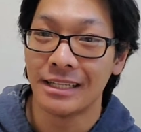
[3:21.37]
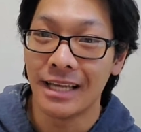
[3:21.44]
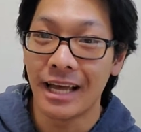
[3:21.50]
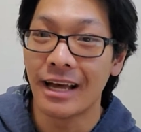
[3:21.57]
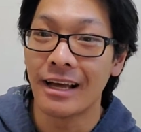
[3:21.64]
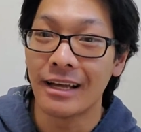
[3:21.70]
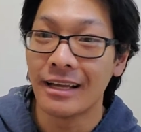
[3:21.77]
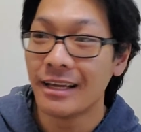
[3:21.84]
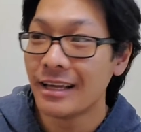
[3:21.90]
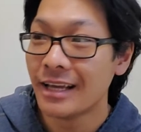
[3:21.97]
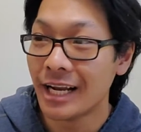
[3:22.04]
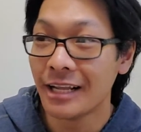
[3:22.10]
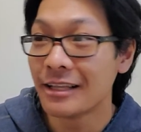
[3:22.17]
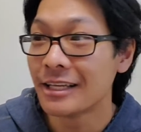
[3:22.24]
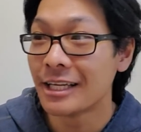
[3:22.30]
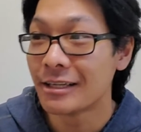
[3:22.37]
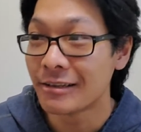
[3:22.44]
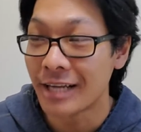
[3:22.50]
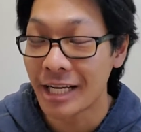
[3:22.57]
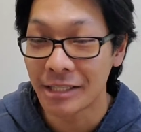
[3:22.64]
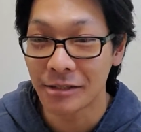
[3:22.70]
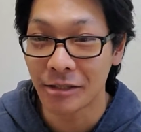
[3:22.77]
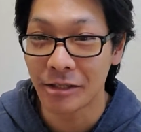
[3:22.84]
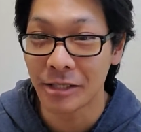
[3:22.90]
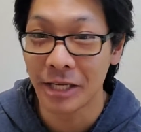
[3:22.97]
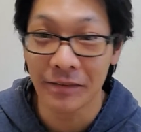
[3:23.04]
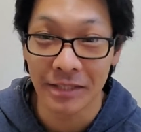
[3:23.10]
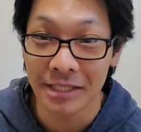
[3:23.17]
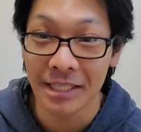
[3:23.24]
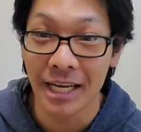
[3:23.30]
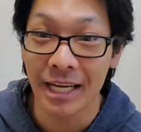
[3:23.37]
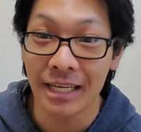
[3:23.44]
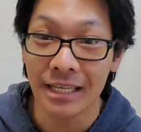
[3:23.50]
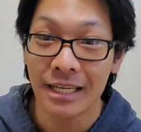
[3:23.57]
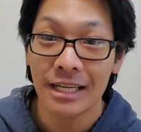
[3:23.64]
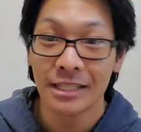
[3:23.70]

yeah, anything international you have to sign.